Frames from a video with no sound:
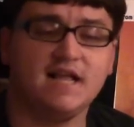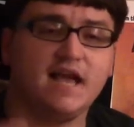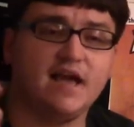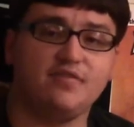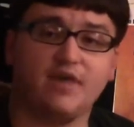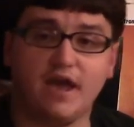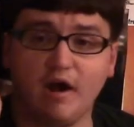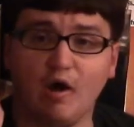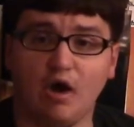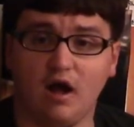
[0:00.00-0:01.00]
and they
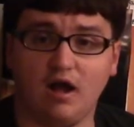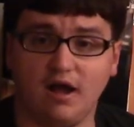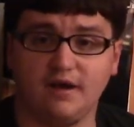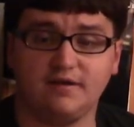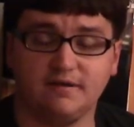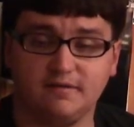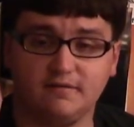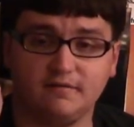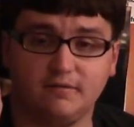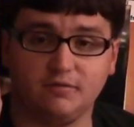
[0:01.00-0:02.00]
are on
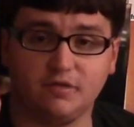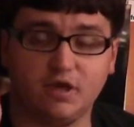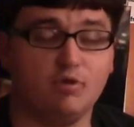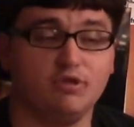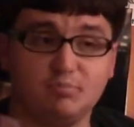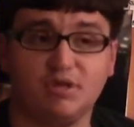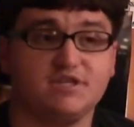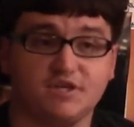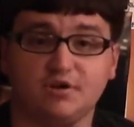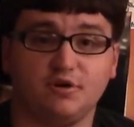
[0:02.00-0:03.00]
the only
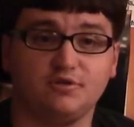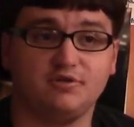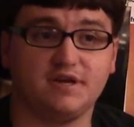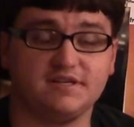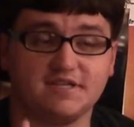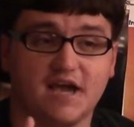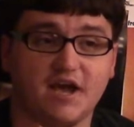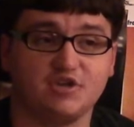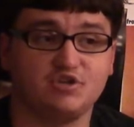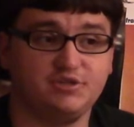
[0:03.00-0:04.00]
place on Earth that is
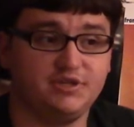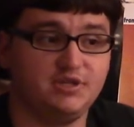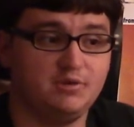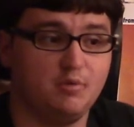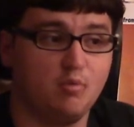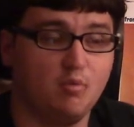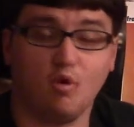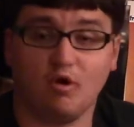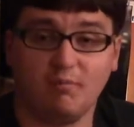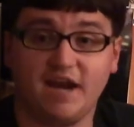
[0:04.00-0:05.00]
actually
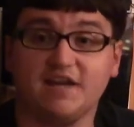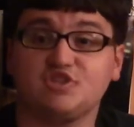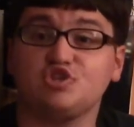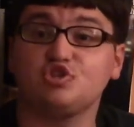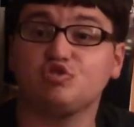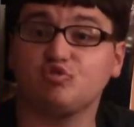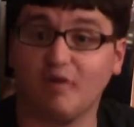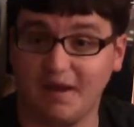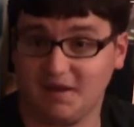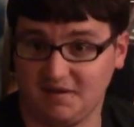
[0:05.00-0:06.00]
warm, and it's a
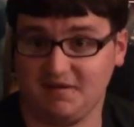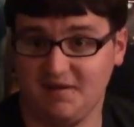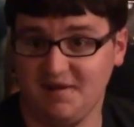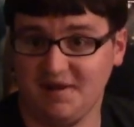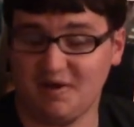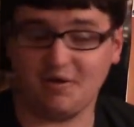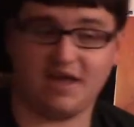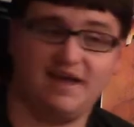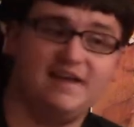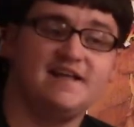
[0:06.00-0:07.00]
train,
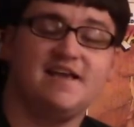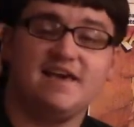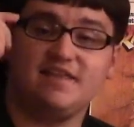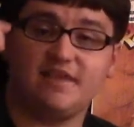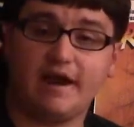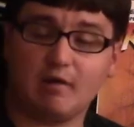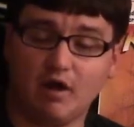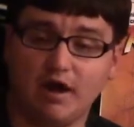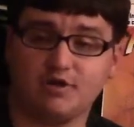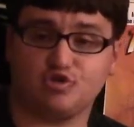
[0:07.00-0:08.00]
okay? They are
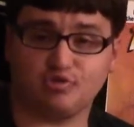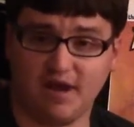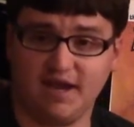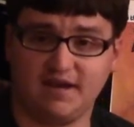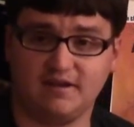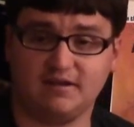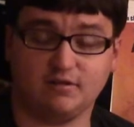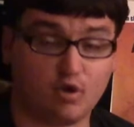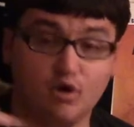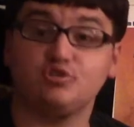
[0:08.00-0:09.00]
on a train
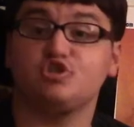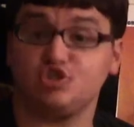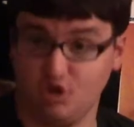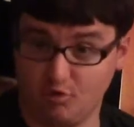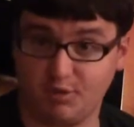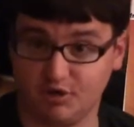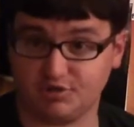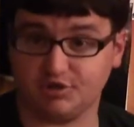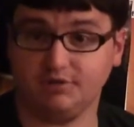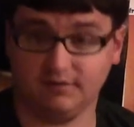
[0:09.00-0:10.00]
called
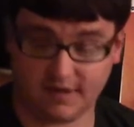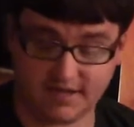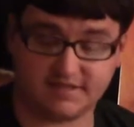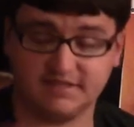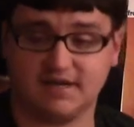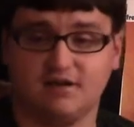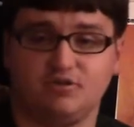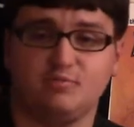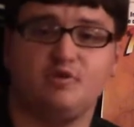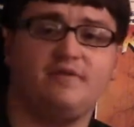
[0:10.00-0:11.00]
Snowpiercer, hence the title
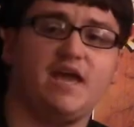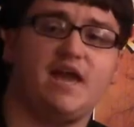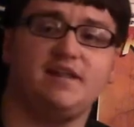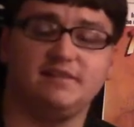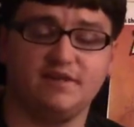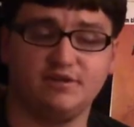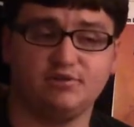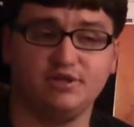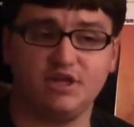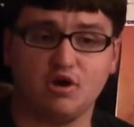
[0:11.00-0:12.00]
of the movie, and it
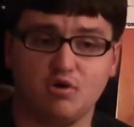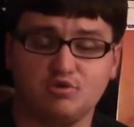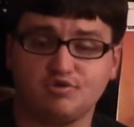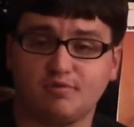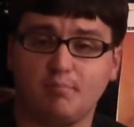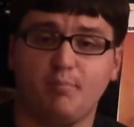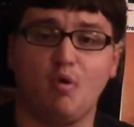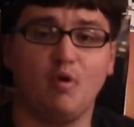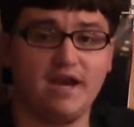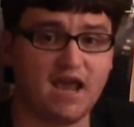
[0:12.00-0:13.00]
literally goes from
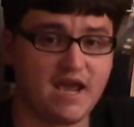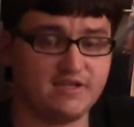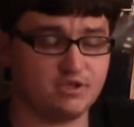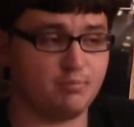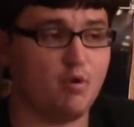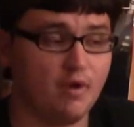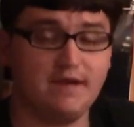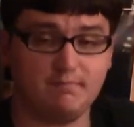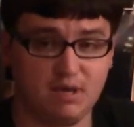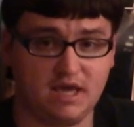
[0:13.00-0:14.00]
point A to
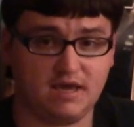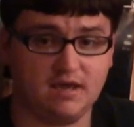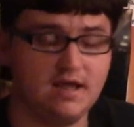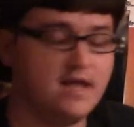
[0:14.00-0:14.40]
point B.